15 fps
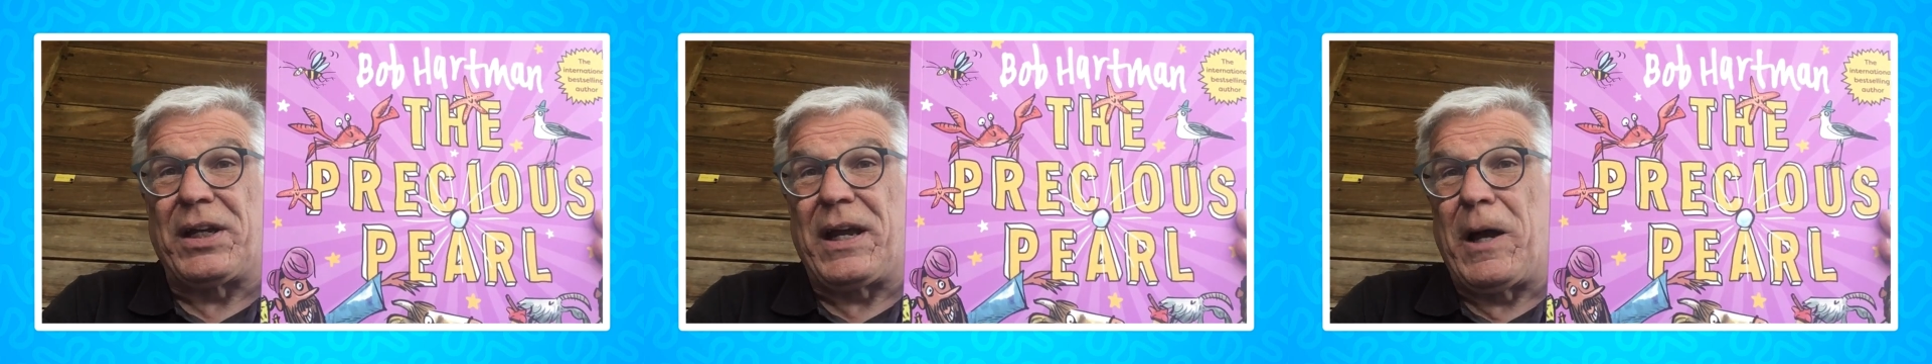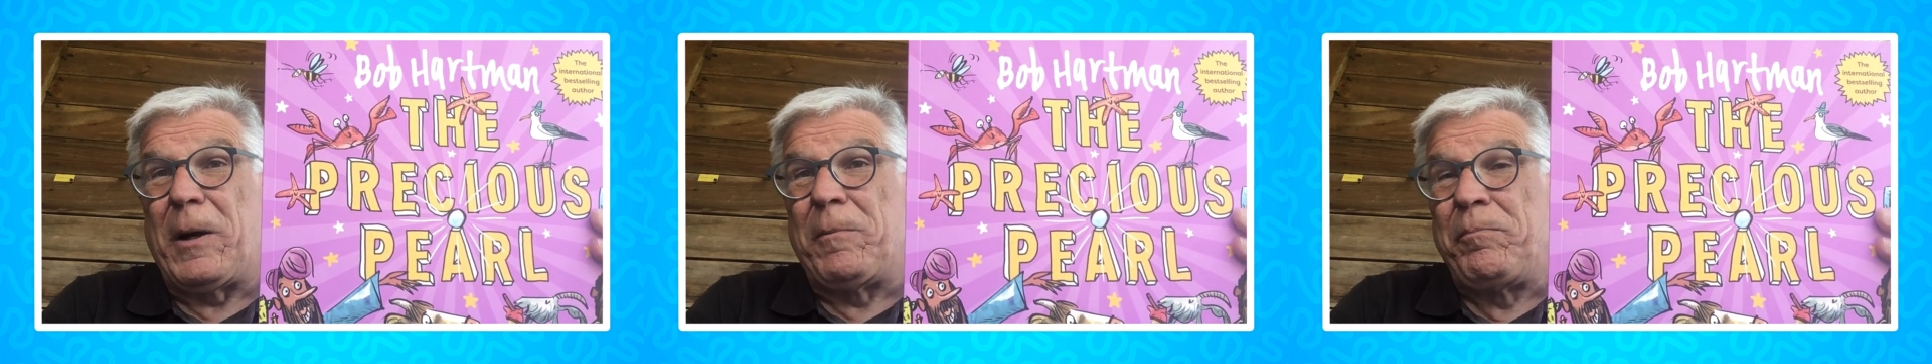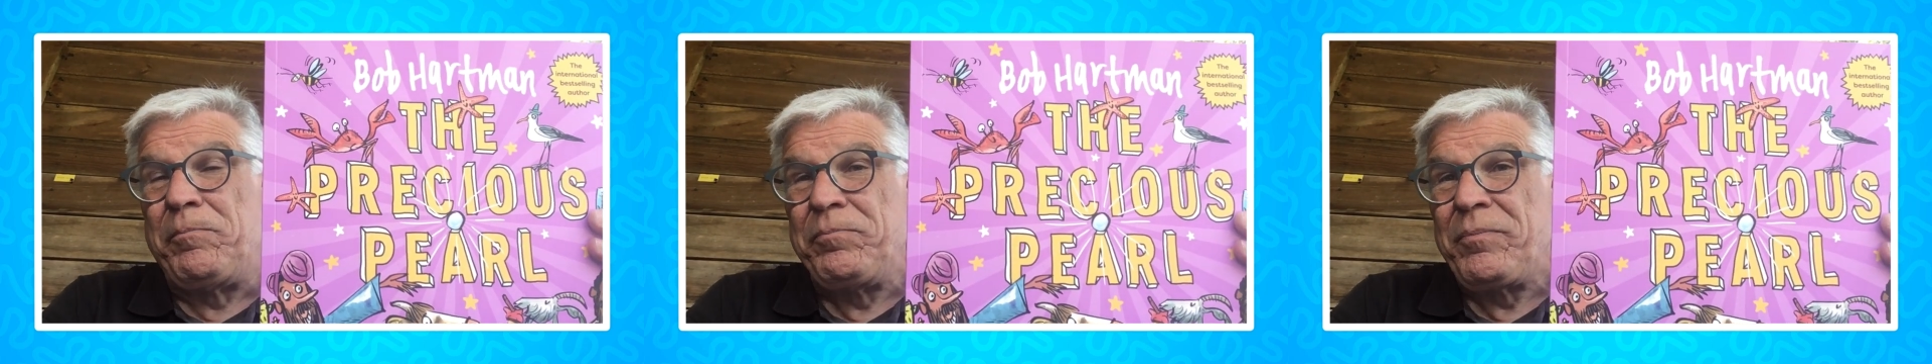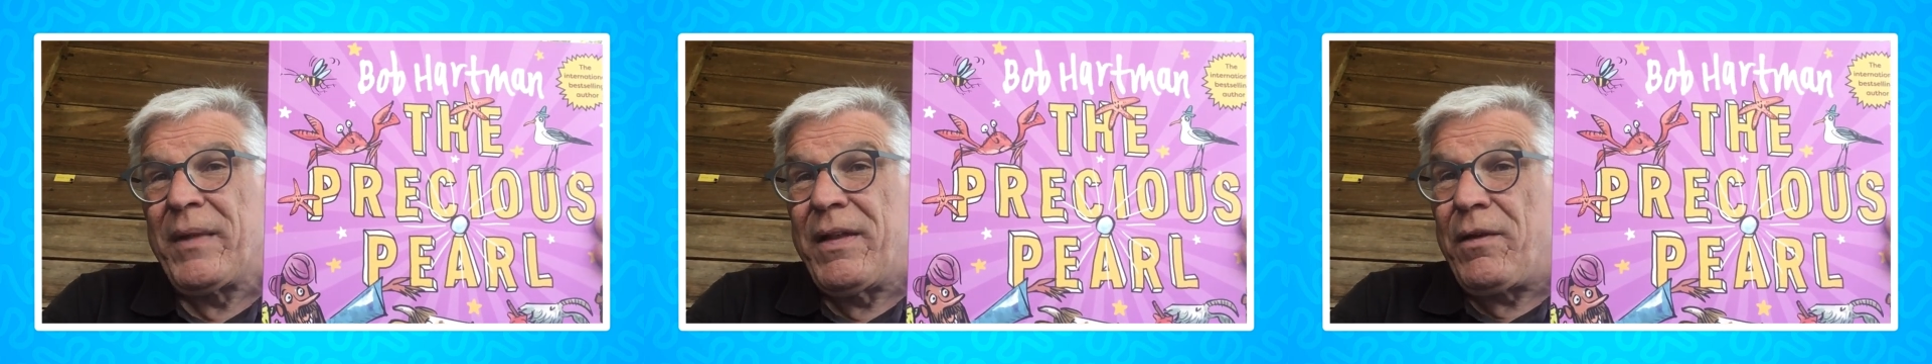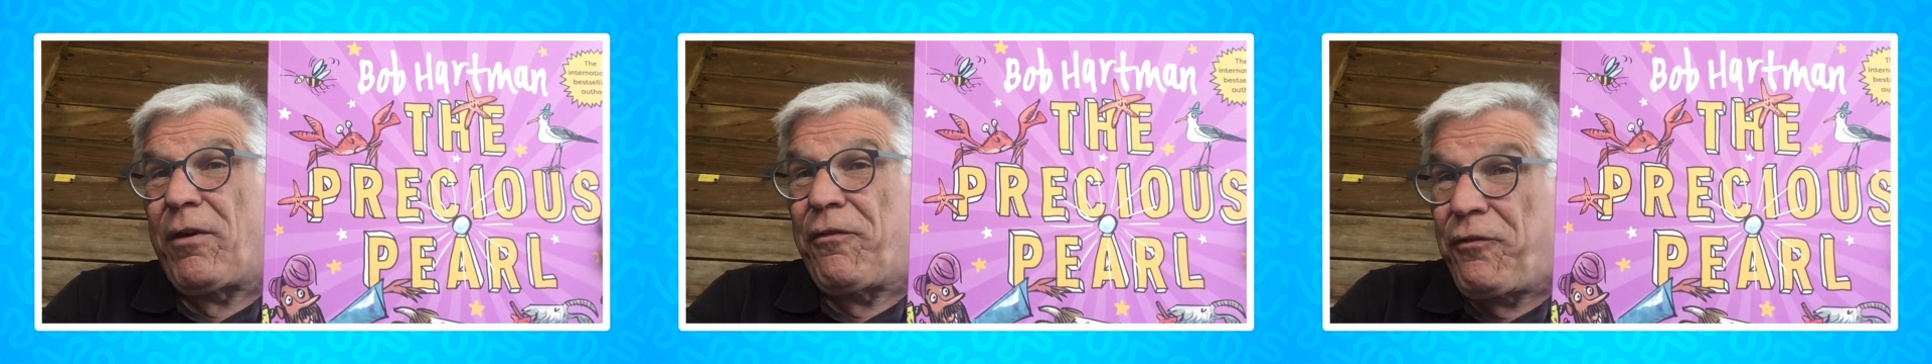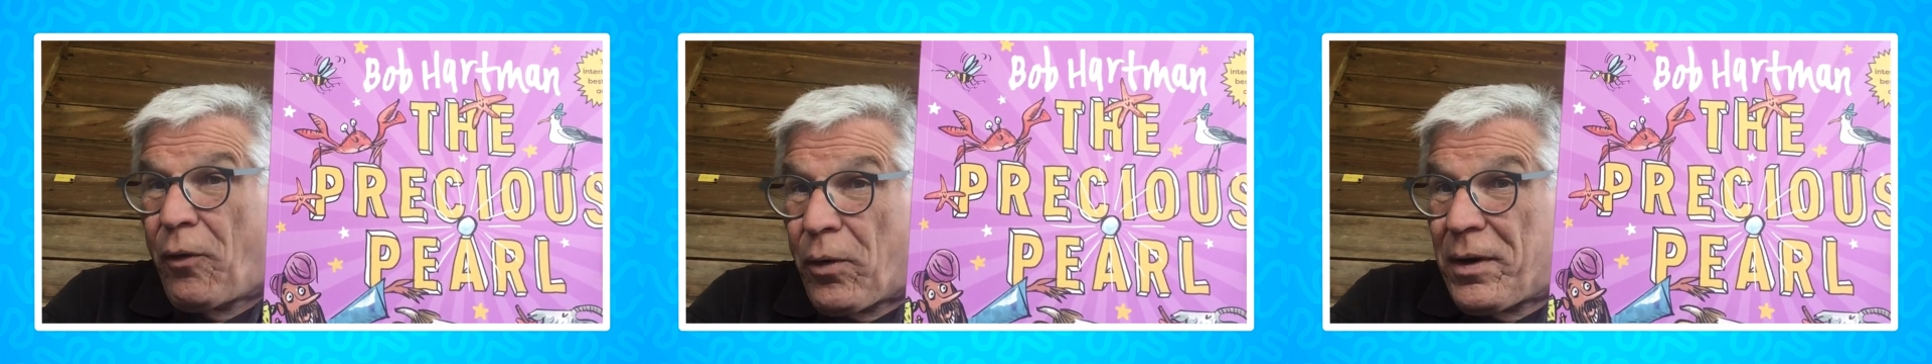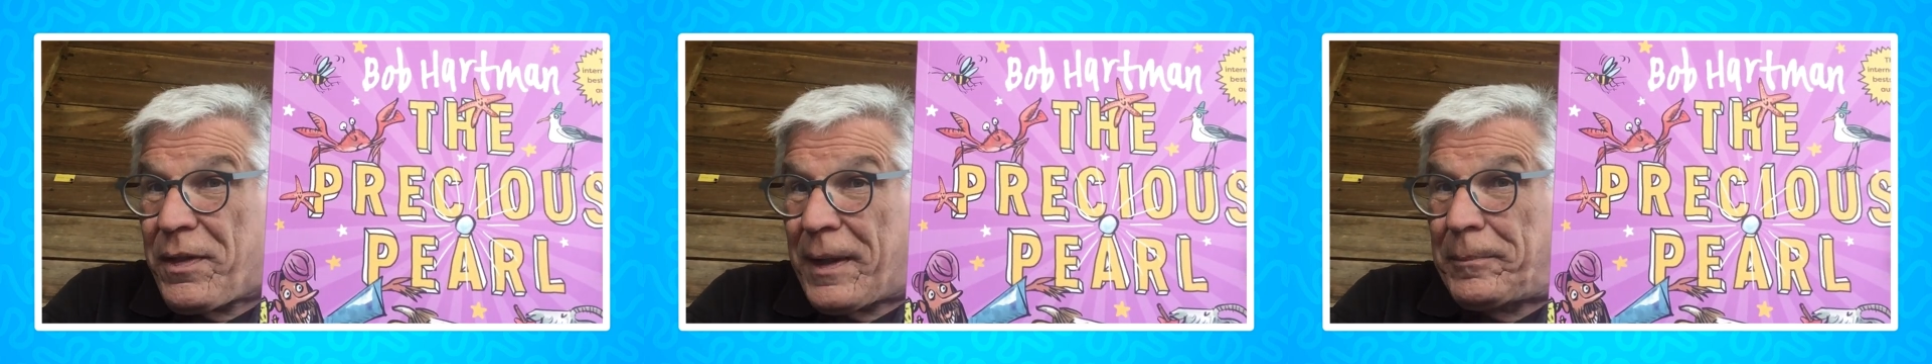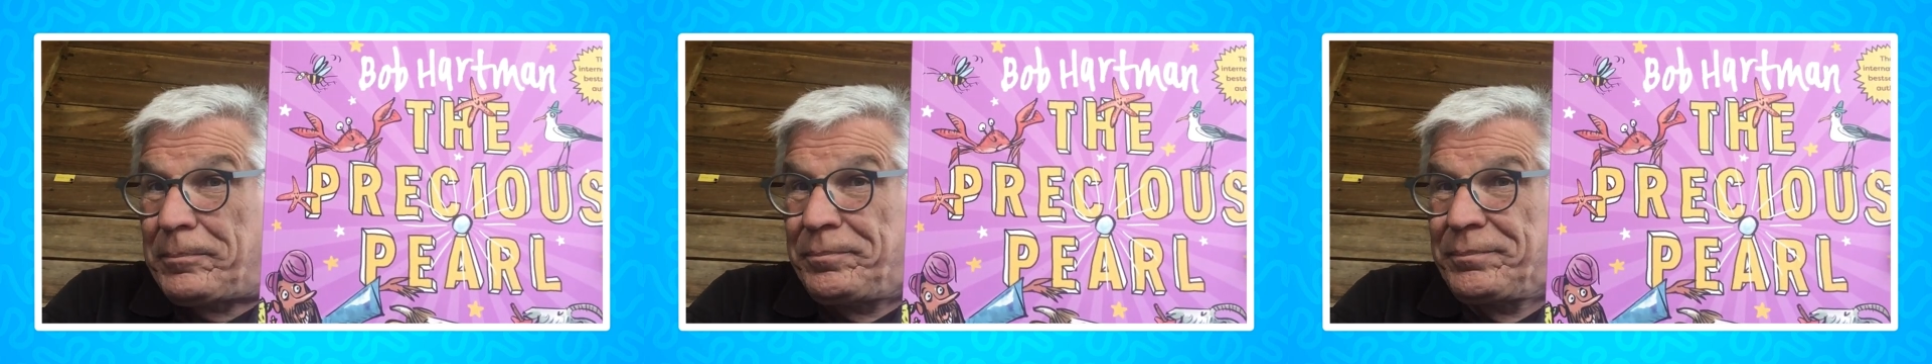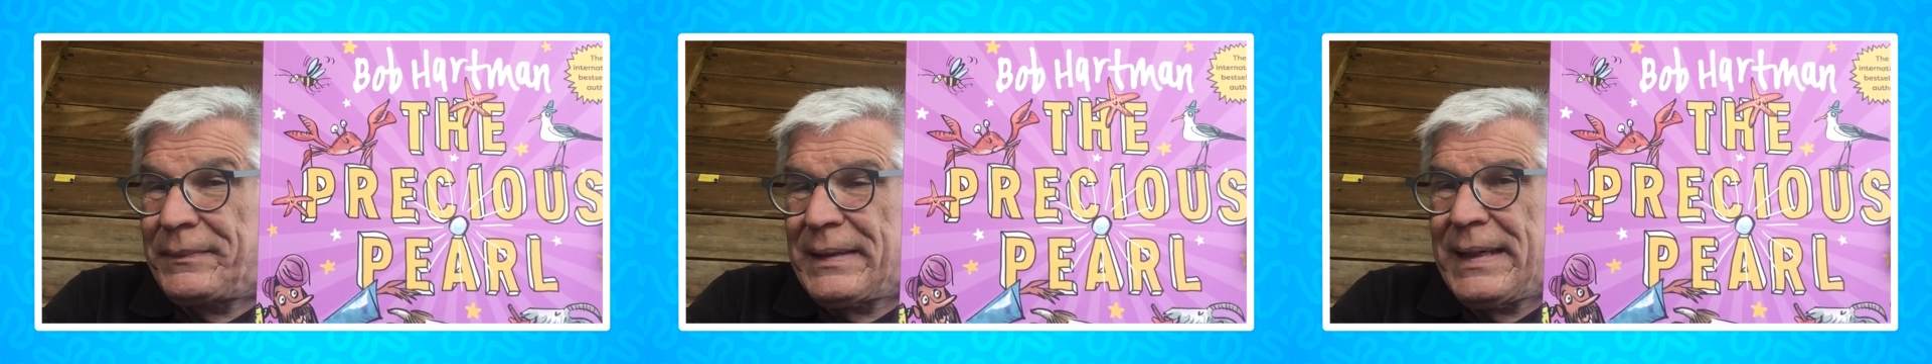ago. There are four of them.